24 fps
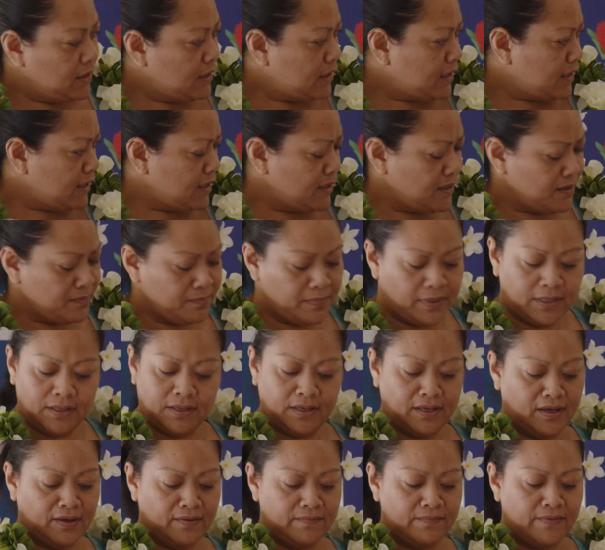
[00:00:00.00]

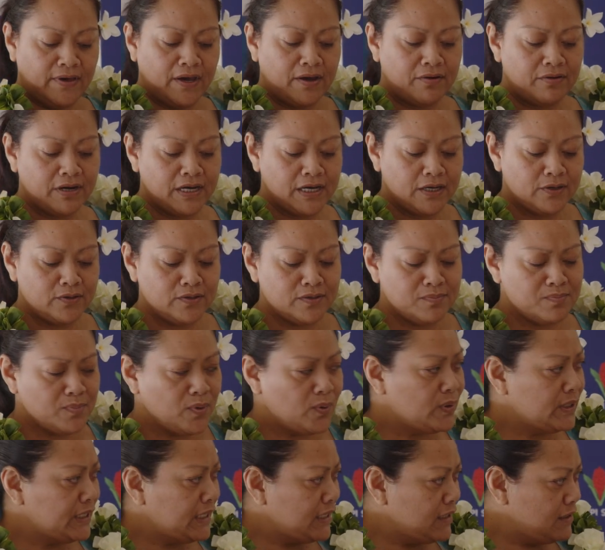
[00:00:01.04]
A very good
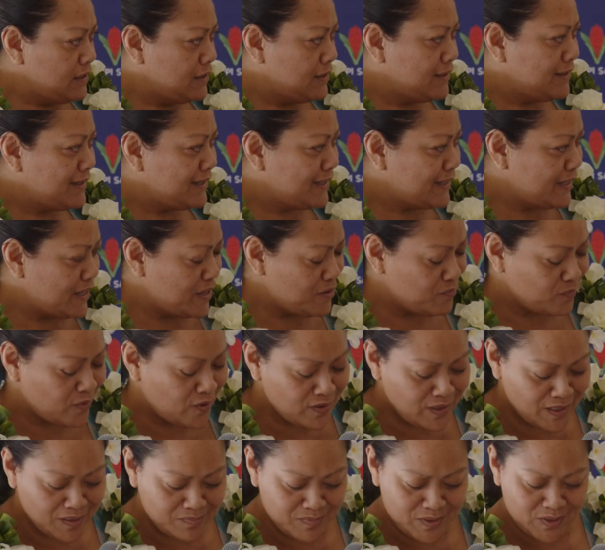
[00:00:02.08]
morning and
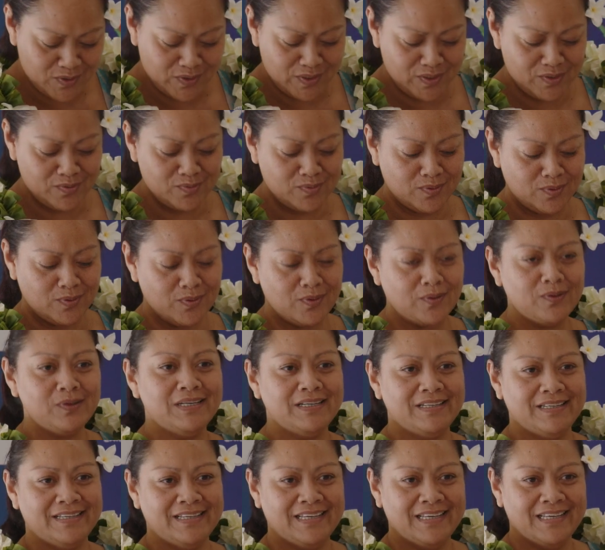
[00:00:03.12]
welcome to you all.
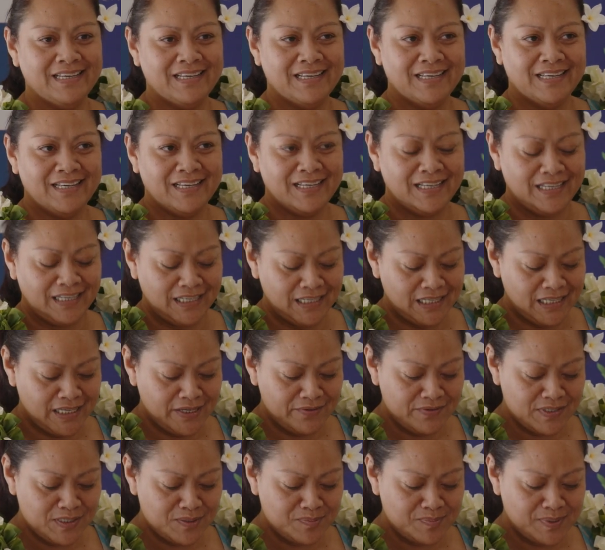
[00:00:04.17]
It
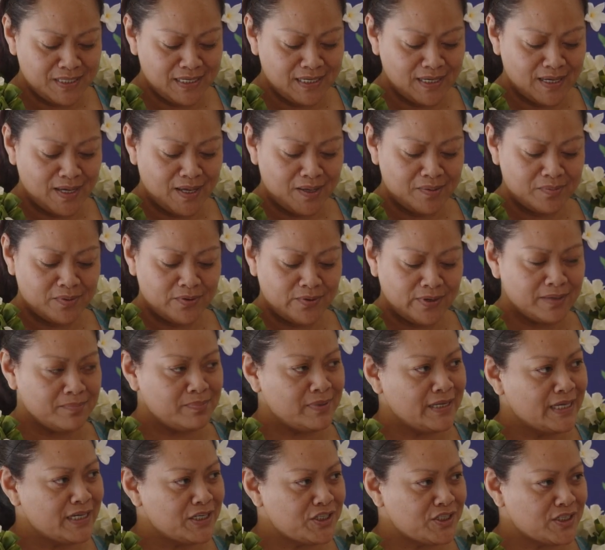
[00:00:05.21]
gives me great
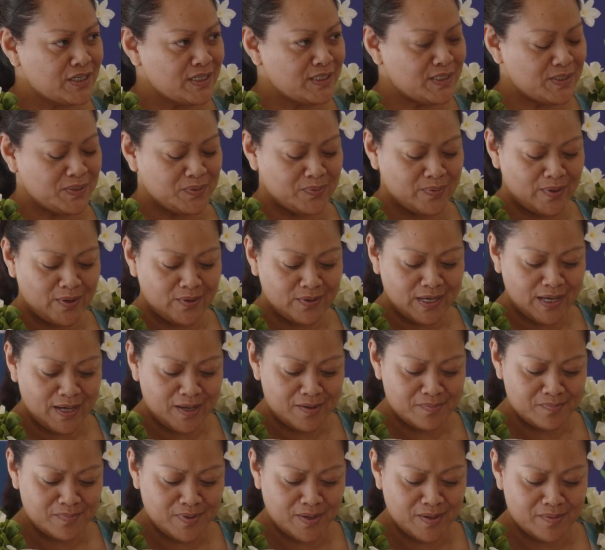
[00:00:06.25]
pleasure to
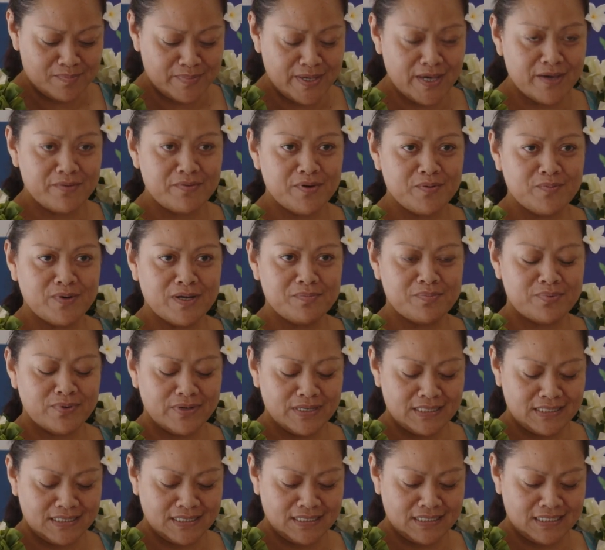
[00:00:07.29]
welcome everyone
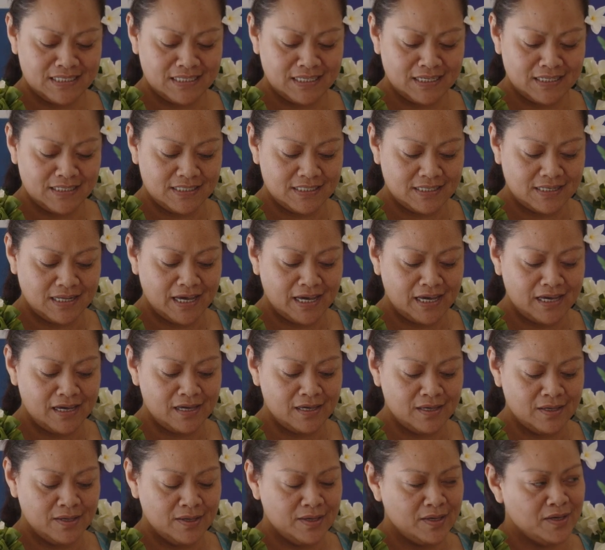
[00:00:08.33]
present here
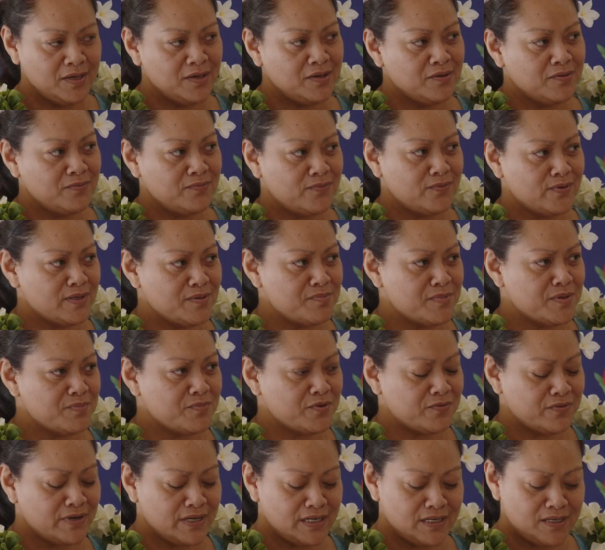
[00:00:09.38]
today for the
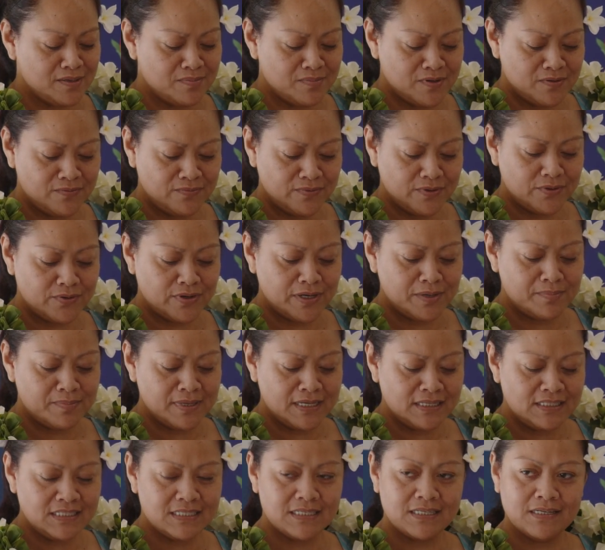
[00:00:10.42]
Memorandum of
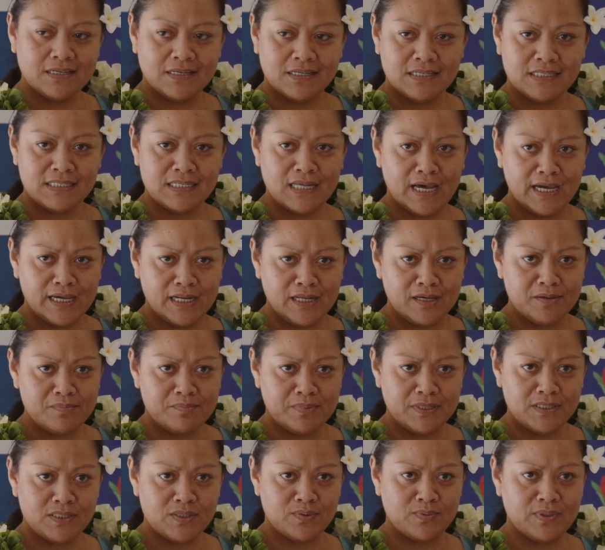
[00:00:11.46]
Agreement signing
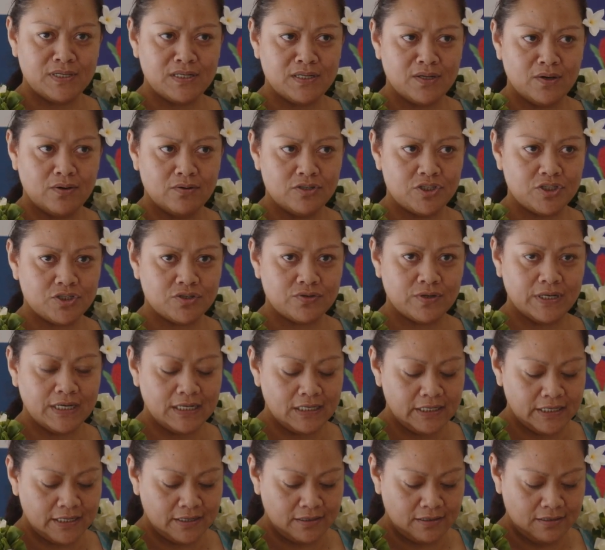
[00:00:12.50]
between the
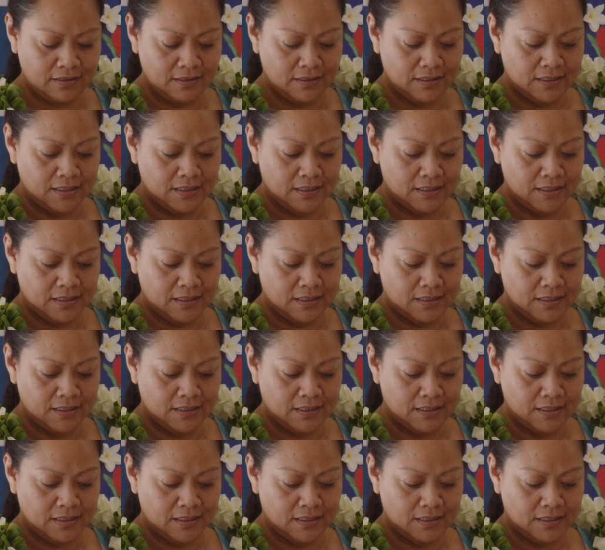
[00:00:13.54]
Australia